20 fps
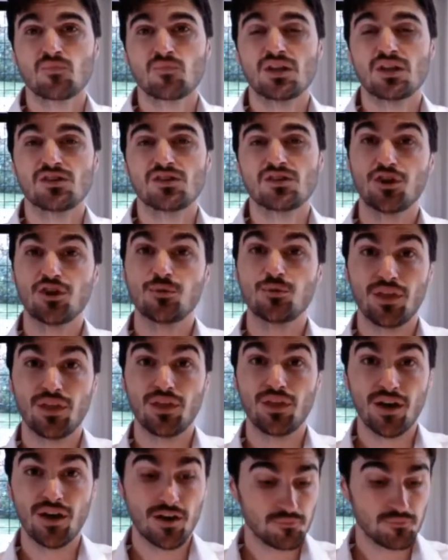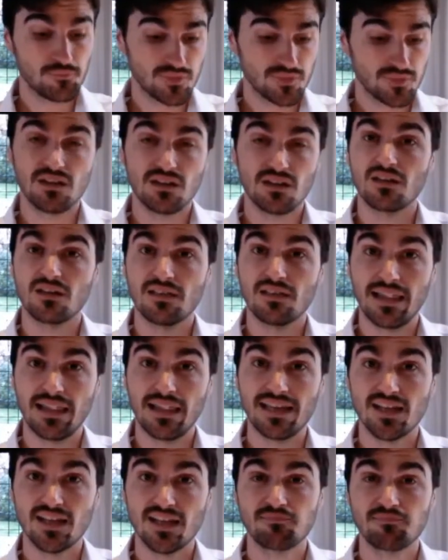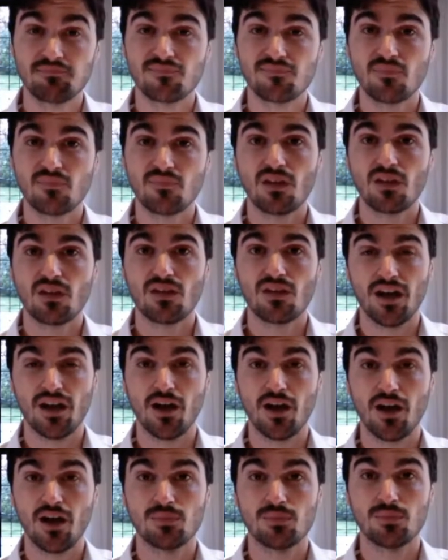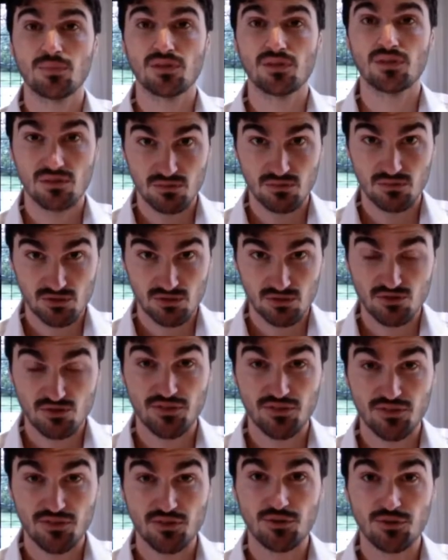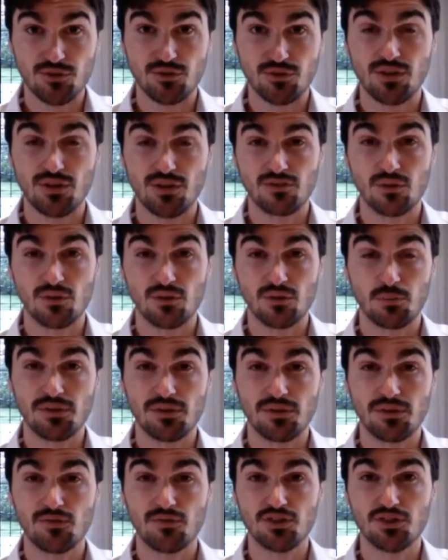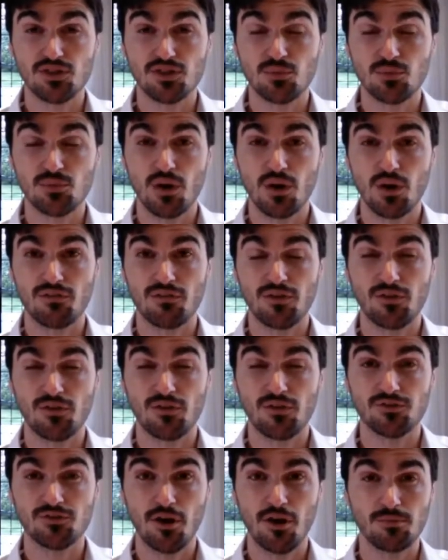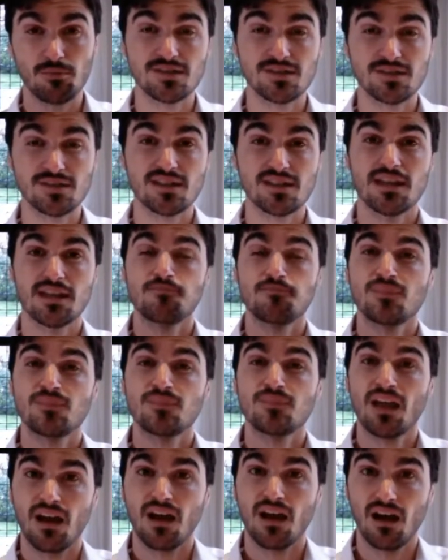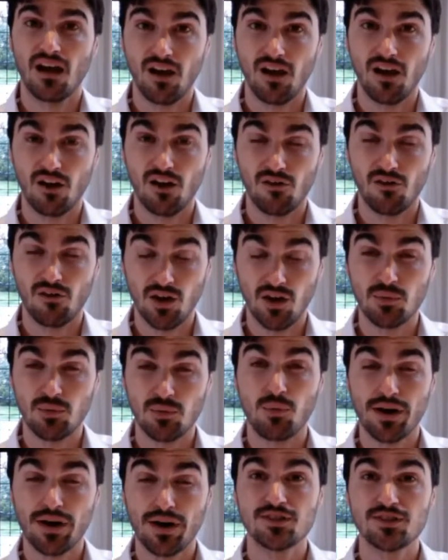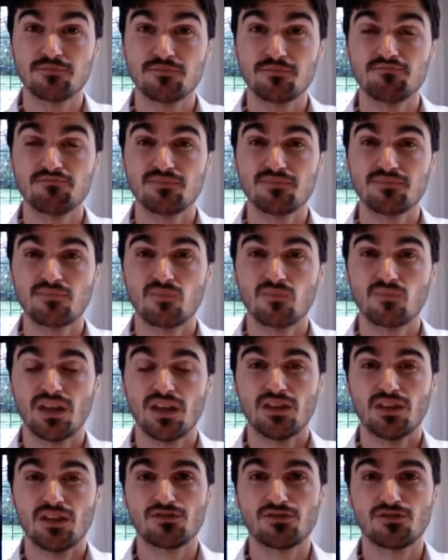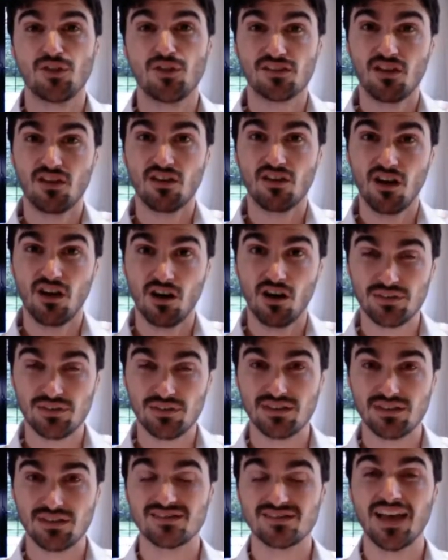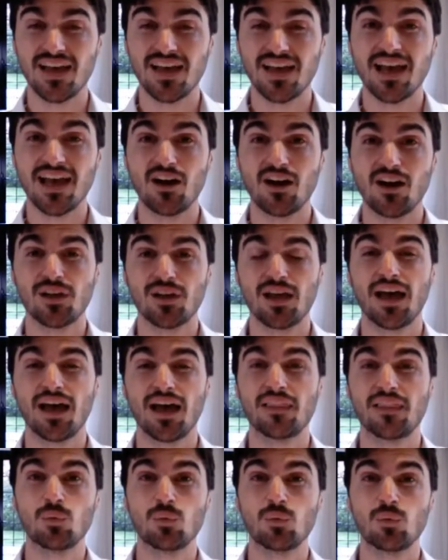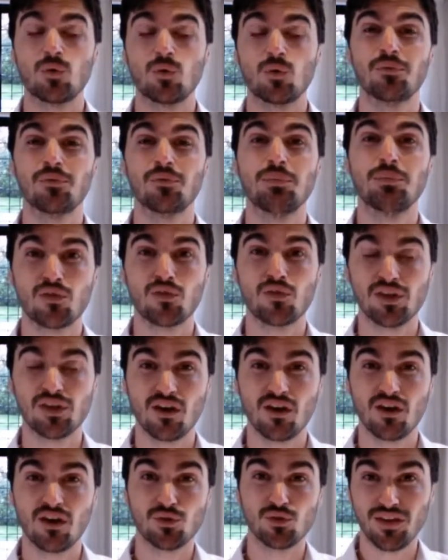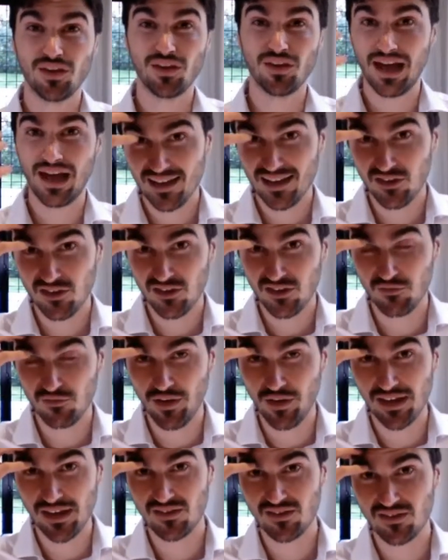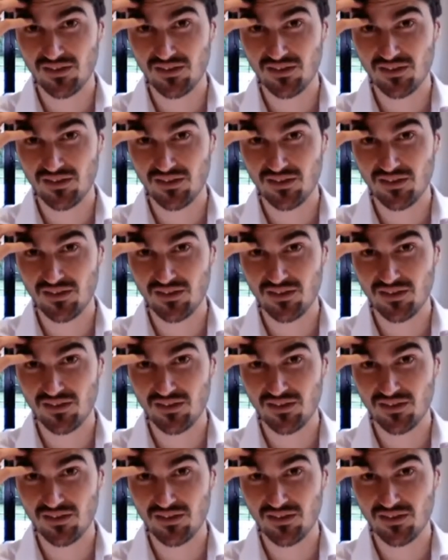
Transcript: So with her, laser, um, try to uh, do a little bit of soft tissue work around those neuromas, uh, vibration, so that's calming things down. And we want to build things up. We want to activate